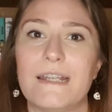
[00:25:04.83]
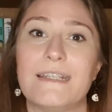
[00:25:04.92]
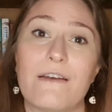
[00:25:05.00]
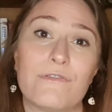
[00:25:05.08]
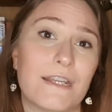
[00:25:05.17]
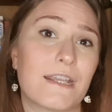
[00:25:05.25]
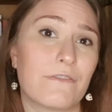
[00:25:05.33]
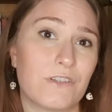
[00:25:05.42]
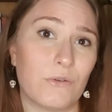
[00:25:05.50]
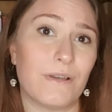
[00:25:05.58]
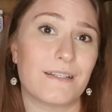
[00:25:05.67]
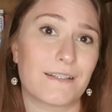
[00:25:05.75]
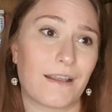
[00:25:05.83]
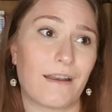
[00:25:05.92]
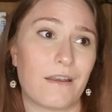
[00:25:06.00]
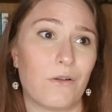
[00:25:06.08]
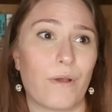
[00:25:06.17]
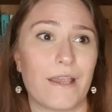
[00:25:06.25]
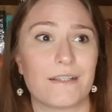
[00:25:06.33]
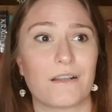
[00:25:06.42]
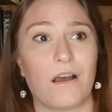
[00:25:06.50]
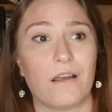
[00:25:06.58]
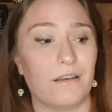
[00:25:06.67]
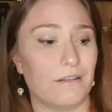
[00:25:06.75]
definitely gives you insight anyways
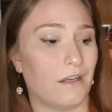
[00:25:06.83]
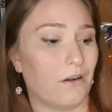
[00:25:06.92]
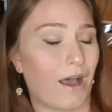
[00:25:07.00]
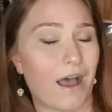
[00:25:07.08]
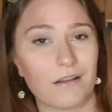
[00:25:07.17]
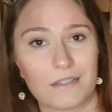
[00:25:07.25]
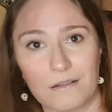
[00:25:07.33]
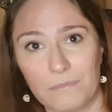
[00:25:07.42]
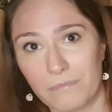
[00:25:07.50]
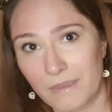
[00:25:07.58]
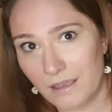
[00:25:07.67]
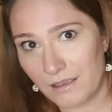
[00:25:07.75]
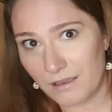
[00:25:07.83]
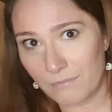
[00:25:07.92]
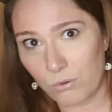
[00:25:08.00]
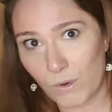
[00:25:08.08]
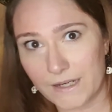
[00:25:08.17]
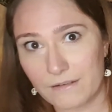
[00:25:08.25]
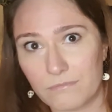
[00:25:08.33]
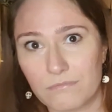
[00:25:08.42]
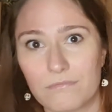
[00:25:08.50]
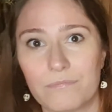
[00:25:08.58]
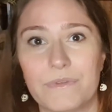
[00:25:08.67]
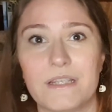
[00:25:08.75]
on, how to point
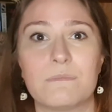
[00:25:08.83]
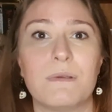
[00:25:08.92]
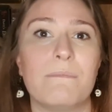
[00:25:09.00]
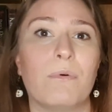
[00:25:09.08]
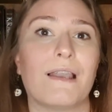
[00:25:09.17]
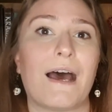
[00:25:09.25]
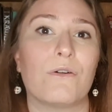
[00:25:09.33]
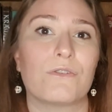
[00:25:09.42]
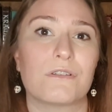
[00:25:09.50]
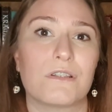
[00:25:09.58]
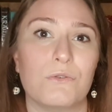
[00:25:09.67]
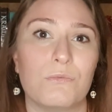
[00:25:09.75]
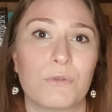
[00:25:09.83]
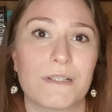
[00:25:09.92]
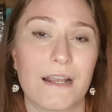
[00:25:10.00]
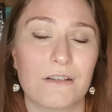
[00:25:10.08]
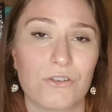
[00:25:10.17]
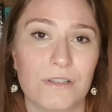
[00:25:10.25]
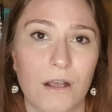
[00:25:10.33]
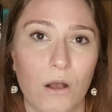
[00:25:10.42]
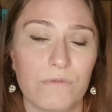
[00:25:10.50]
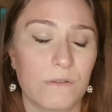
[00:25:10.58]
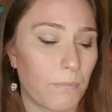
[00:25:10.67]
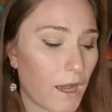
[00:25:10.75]
these people out to protect
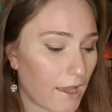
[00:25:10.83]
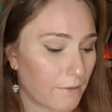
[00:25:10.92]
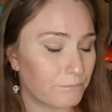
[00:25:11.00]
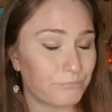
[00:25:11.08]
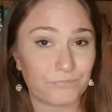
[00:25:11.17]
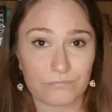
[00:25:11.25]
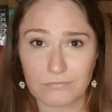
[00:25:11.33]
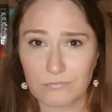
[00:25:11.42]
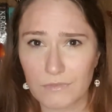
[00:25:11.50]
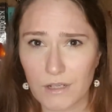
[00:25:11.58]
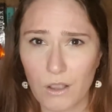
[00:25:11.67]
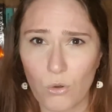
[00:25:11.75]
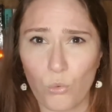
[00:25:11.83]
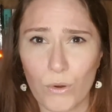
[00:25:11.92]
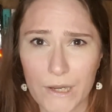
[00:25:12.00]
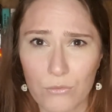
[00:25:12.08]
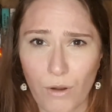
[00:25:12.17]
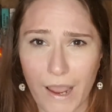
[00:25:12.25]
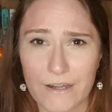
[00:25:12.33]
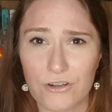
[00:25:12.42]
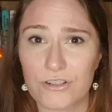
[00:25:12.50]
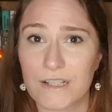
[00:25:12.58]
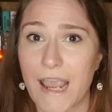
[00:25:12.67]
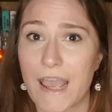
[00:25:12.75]
yourselves. But we
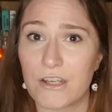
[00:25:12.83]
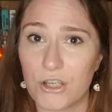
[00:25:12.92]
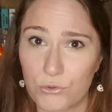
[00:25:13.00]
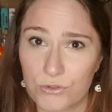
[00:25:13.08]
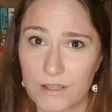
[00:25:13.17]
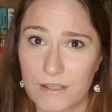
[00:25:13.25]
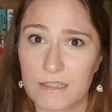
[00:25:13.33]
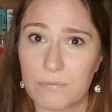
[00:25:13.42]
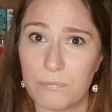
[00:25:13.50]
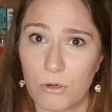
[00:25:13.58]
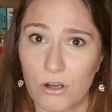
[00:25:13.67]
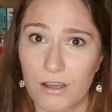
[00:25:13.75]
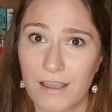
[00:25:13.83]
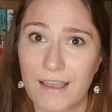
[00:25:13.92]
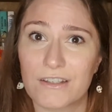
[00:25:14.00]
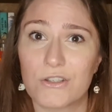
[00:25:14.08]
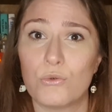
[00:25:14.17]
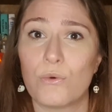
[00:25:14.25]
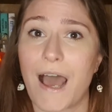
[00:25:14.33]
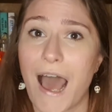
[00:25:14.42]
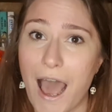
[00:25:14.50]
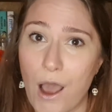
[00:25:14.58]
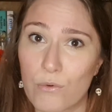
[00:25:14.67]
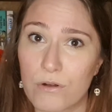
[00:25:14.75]
writers can use this book to
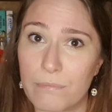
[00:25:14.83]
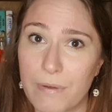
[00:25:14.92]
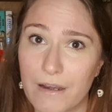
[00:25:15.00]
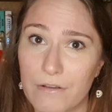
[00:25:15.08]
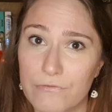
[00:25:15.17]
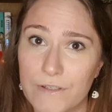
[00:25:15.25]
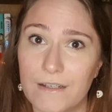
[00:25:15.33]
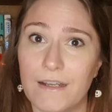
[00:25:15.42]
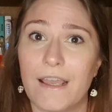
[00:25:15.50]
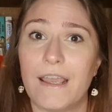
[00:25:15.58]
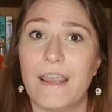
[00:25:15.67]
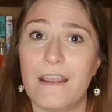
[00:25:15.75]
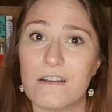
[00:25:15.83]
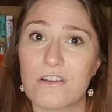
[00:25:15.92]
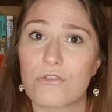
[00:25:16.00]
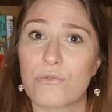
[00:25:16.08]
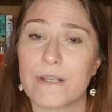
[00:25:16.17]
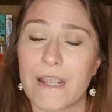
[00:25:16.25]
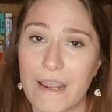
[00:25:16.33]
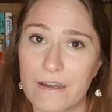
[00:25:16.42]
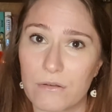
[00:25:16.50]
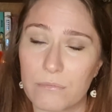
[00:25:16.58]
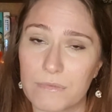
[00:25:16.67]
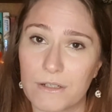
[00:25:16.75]
our benefit in
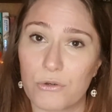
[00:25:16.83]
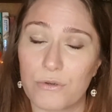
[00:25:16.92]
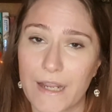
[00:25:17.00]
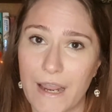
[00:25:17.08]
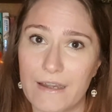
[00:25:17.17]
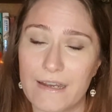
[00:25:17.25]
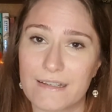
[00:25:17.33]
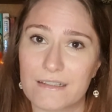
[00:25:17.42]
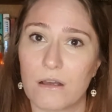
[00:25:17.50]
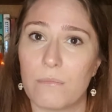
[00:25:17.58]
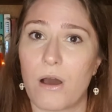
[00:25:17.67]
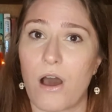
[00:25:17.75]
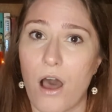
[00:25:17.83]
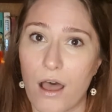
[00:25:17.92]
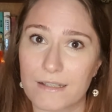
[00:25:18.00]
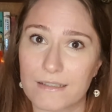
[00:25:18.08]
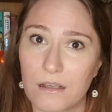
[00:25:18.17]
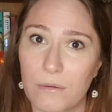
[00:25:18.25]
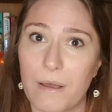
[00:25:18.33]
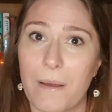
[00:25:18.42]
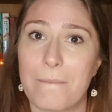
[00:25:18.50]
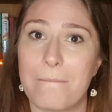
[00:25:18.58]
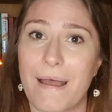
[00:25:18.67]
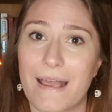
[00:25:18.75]
creating some awesome,
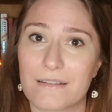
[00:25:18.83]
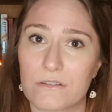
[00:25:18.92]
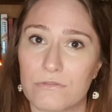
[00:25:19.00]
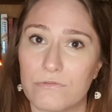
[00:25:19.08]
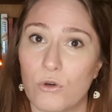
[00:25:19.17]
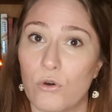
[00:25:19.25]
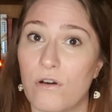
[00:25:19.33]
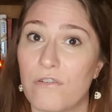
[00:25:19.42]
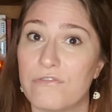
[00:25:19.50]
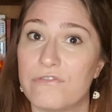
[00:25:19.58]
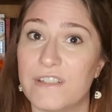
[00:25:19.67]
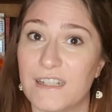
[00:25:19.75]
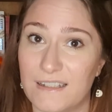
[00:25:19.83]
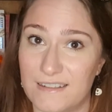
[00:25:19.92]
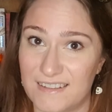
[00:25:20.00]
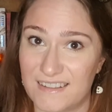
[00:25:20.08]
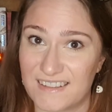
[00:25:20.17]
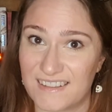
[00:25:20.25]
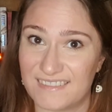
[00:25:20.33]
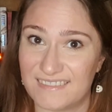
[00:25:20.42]
masterful villains